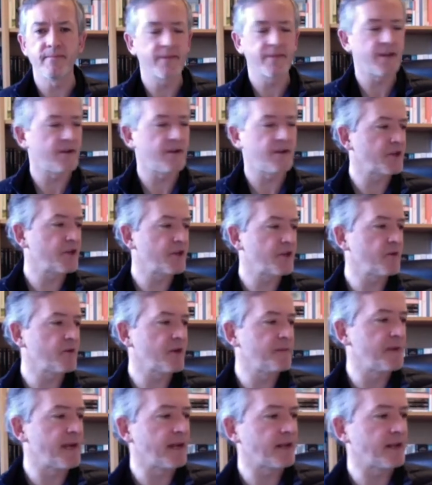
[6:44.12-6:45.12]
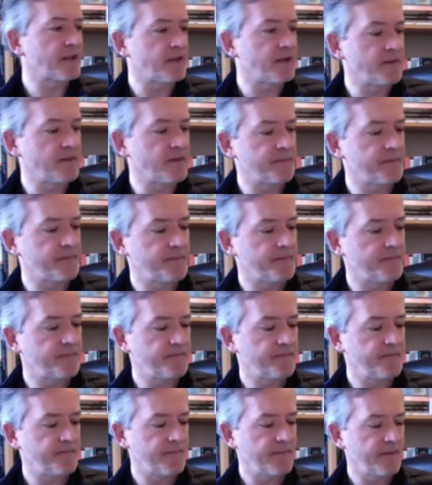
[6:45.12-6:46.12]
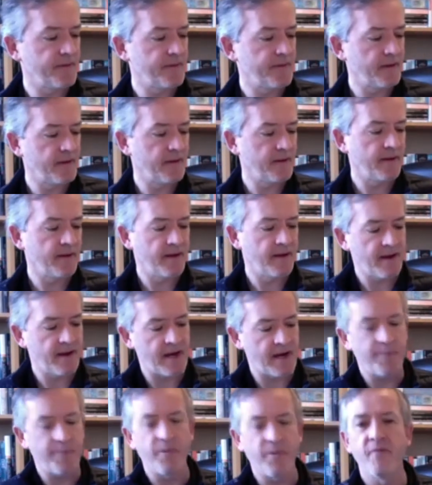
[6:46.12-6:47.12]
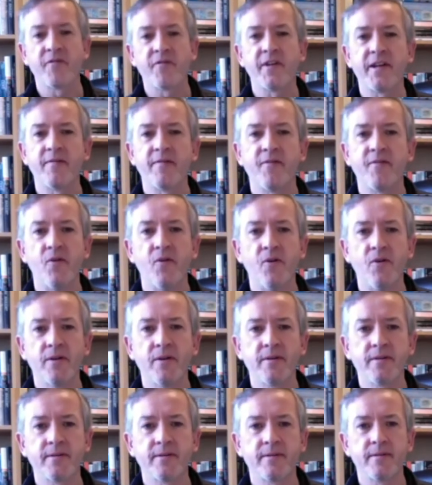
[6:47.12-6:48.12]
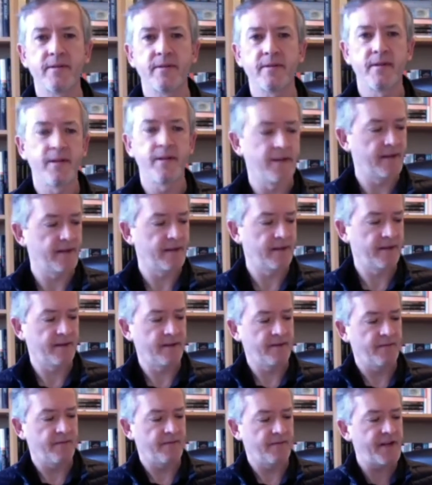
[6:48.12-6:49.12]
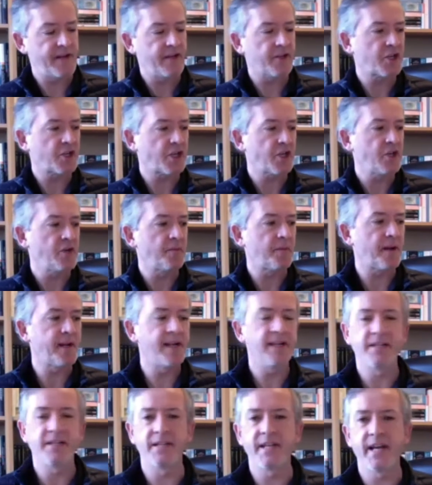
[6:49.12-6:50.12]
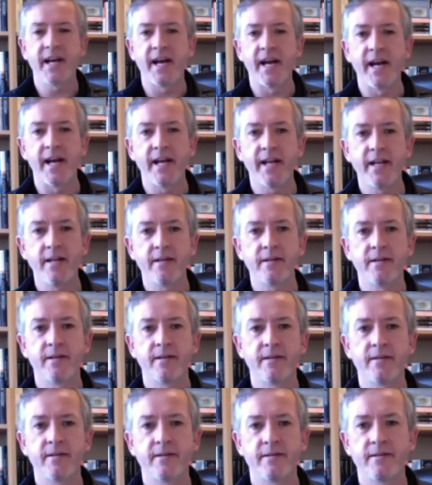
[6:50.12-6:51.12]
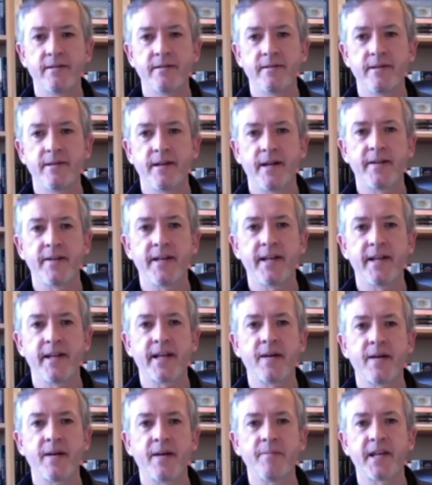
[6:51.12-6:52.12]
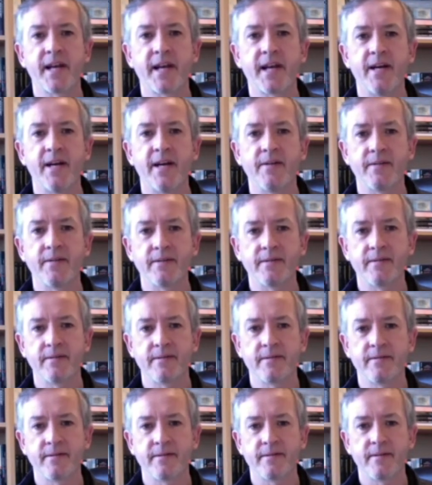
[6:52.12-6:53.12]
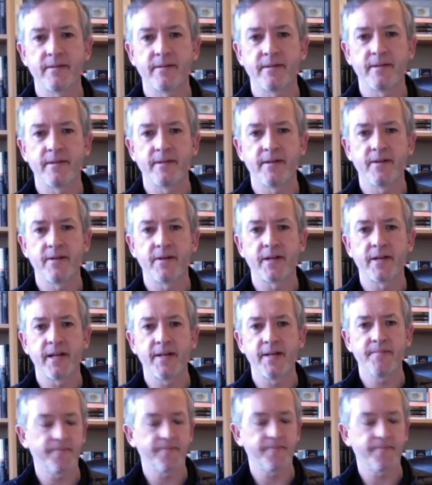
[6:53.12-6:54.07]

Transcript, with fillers: I'll show you what I mean. So up on finger four, finger two plays the A and then comes down, okay?